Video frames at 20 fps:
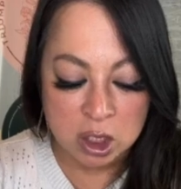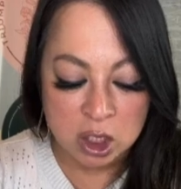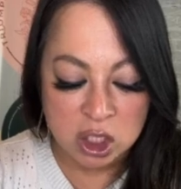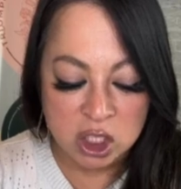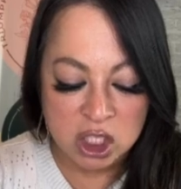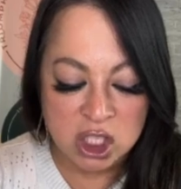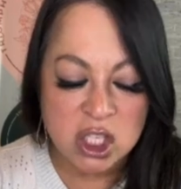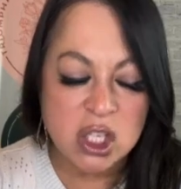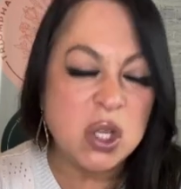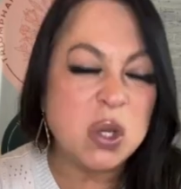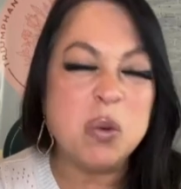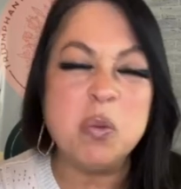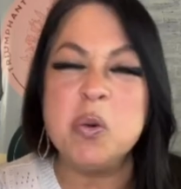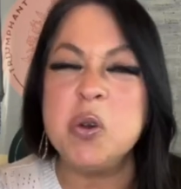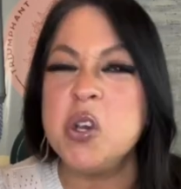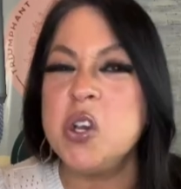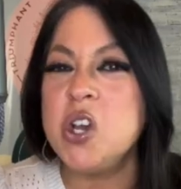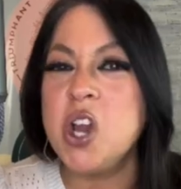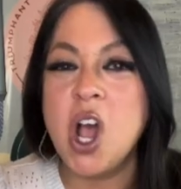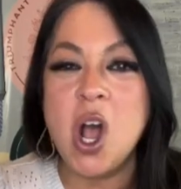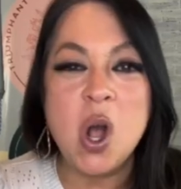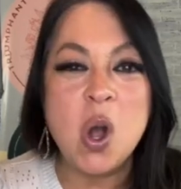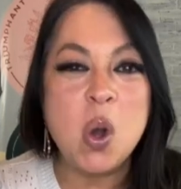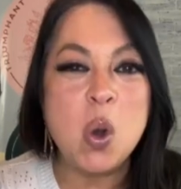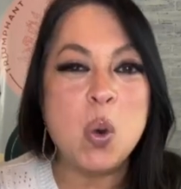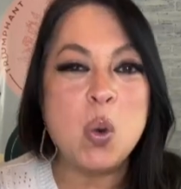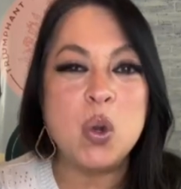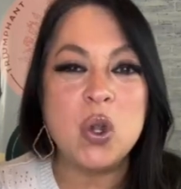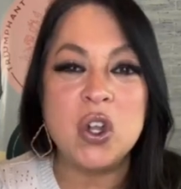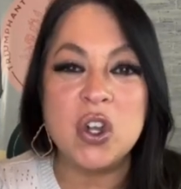you
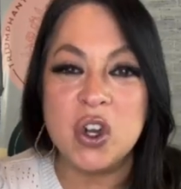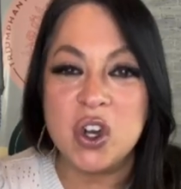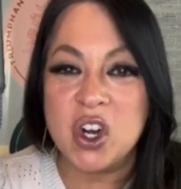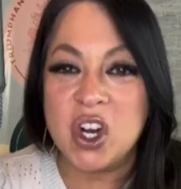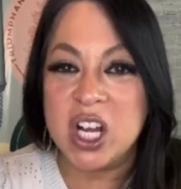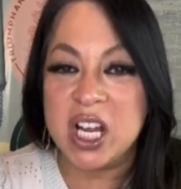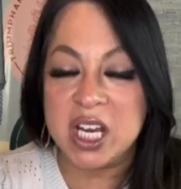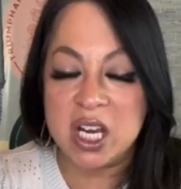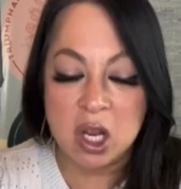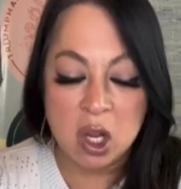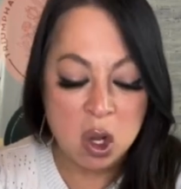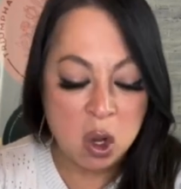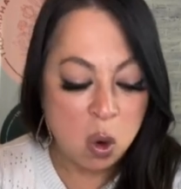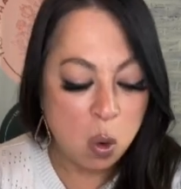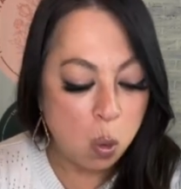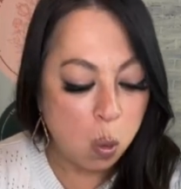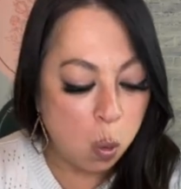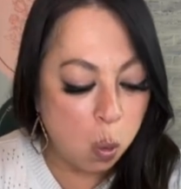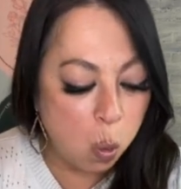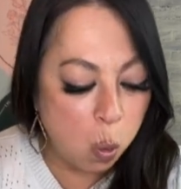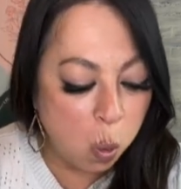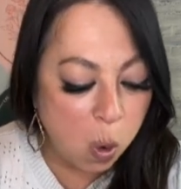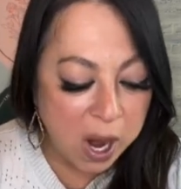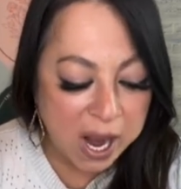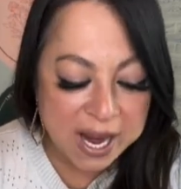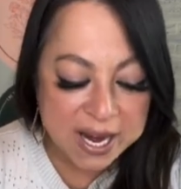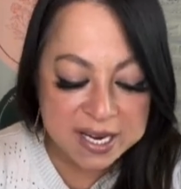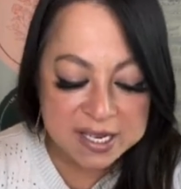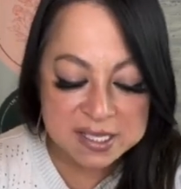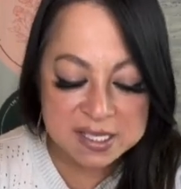no good,
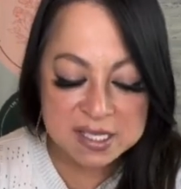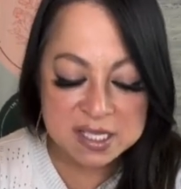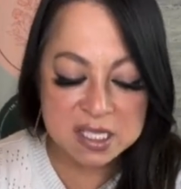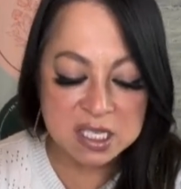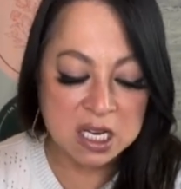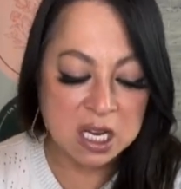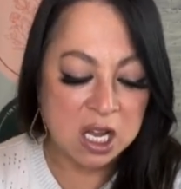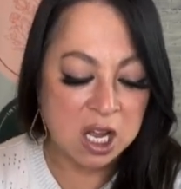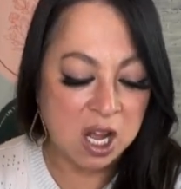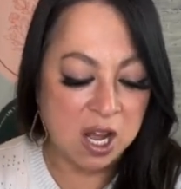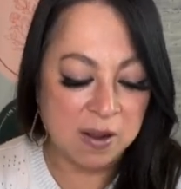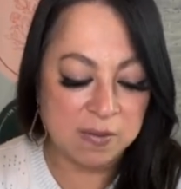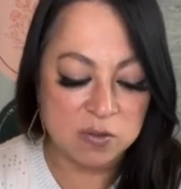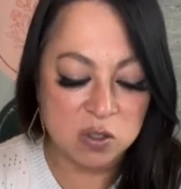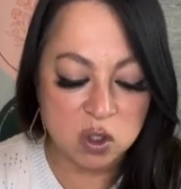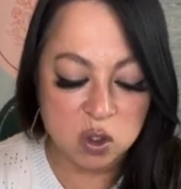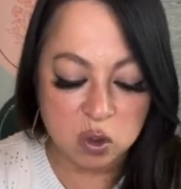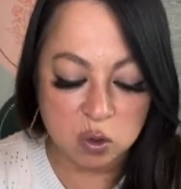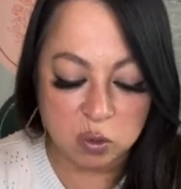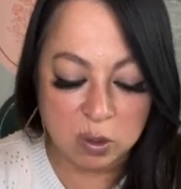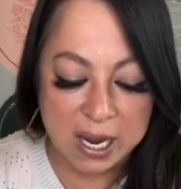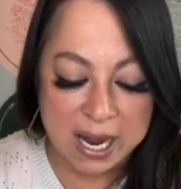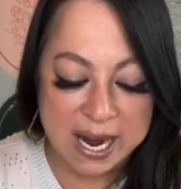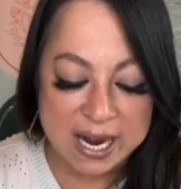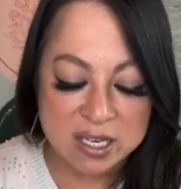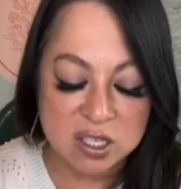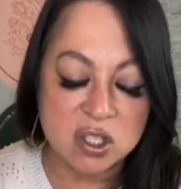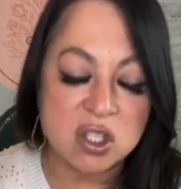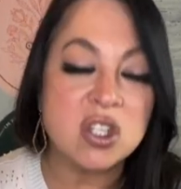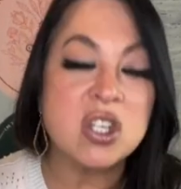waste of
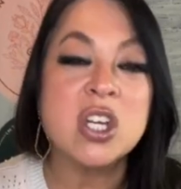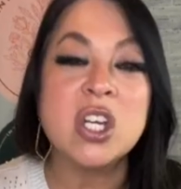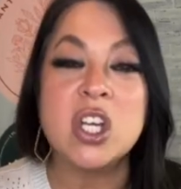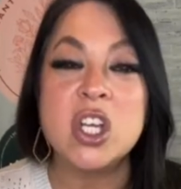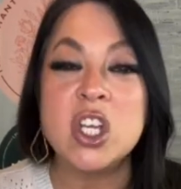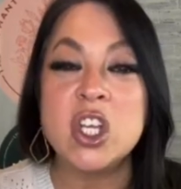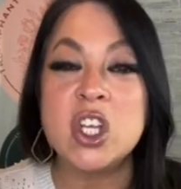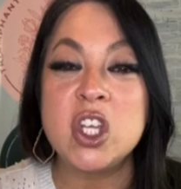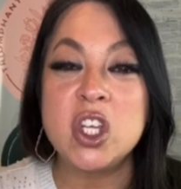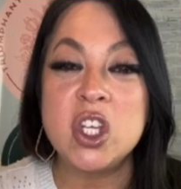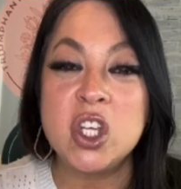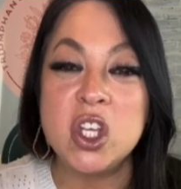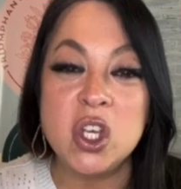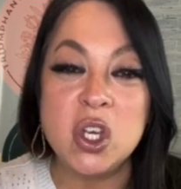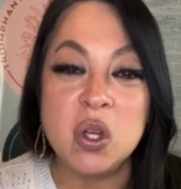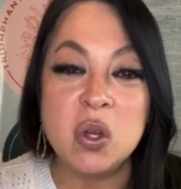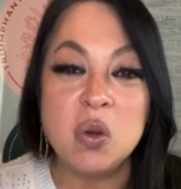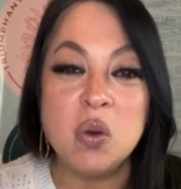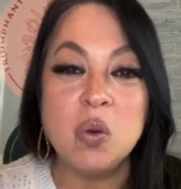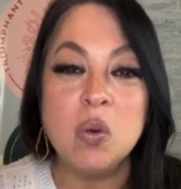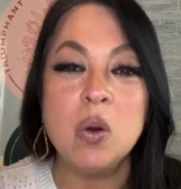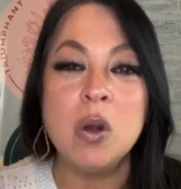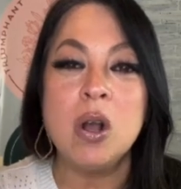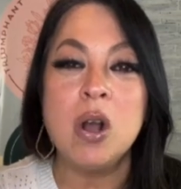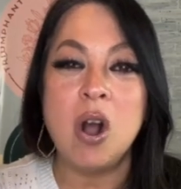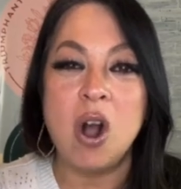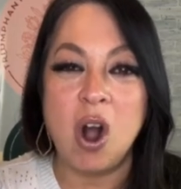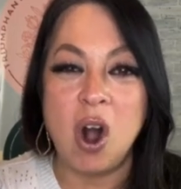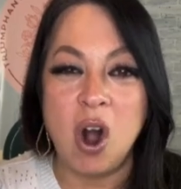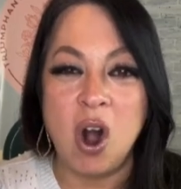trash, you
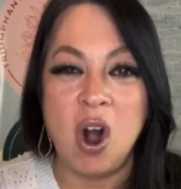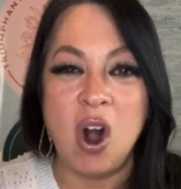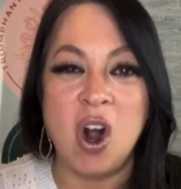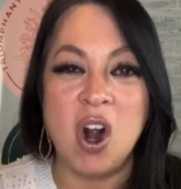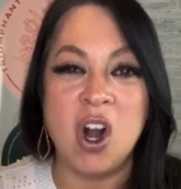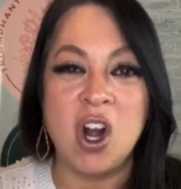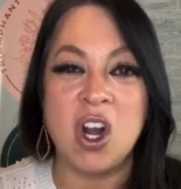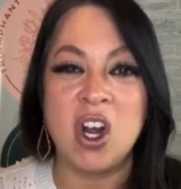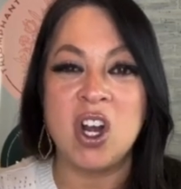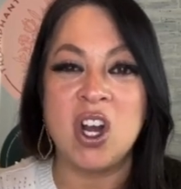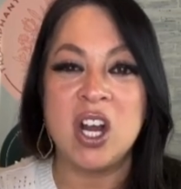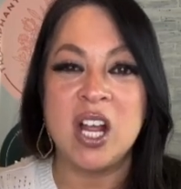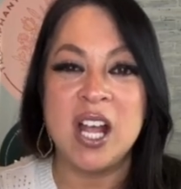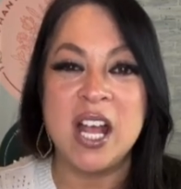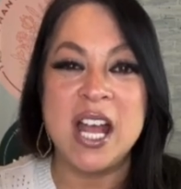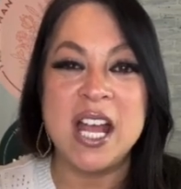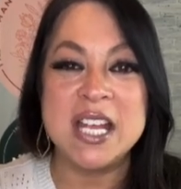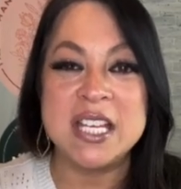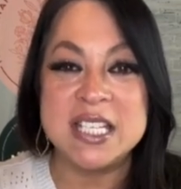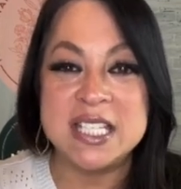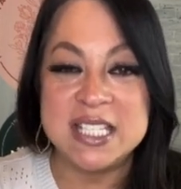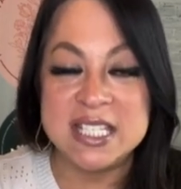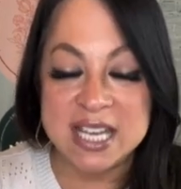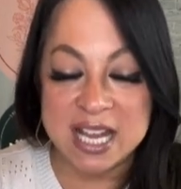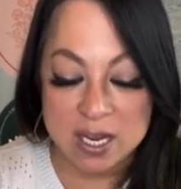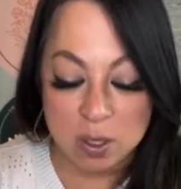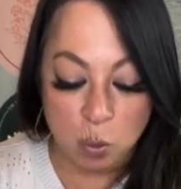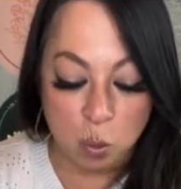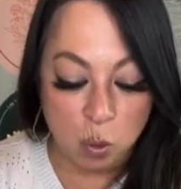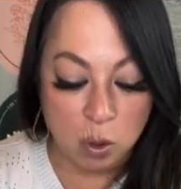are a
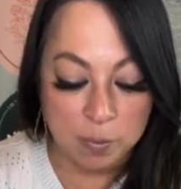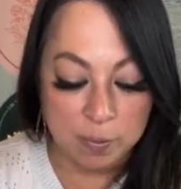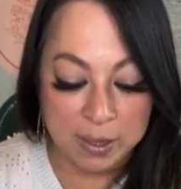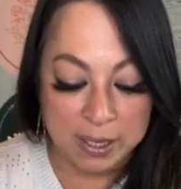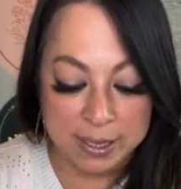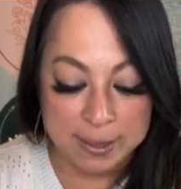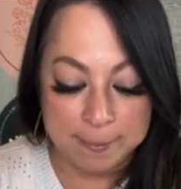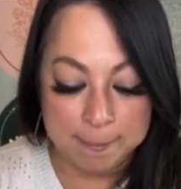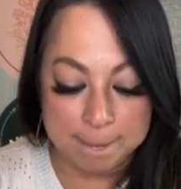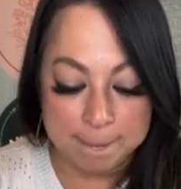dead woman.